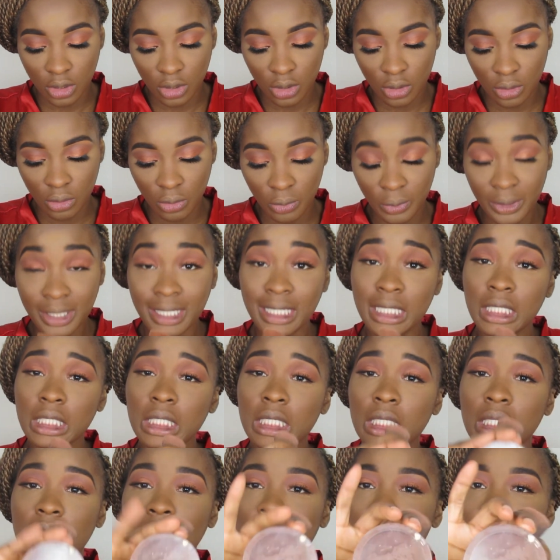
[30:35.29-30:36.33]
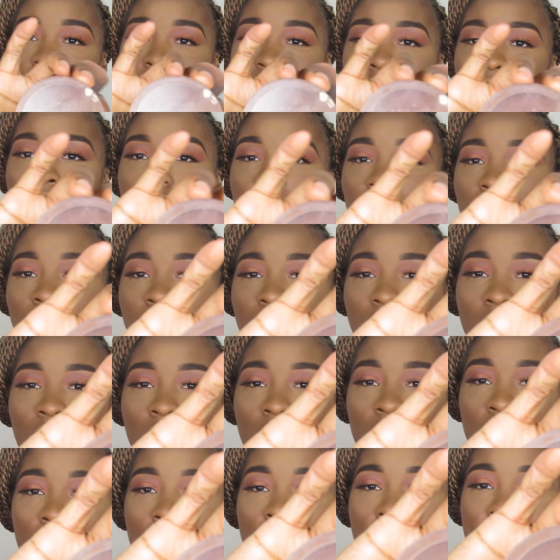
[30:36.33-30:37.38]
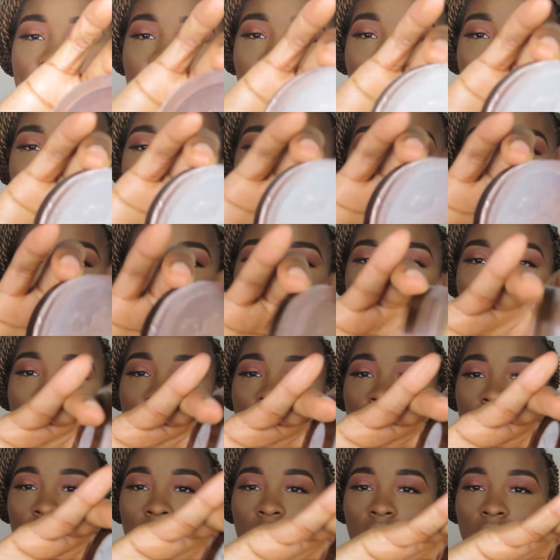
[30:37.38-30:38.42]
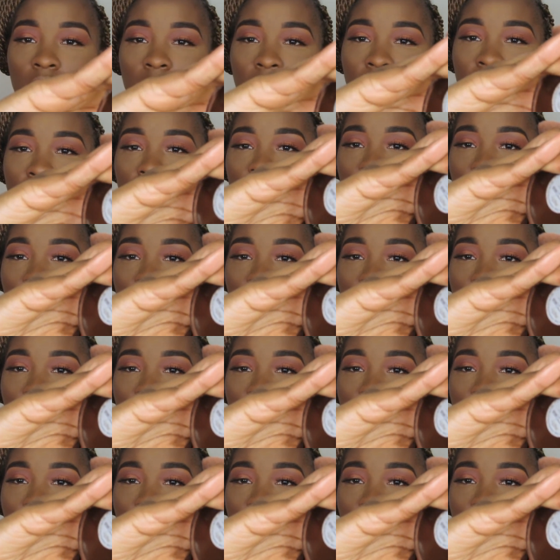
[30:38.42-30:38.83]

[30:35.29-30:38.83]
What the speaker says: Queen collection. So it's CoverGirl Queen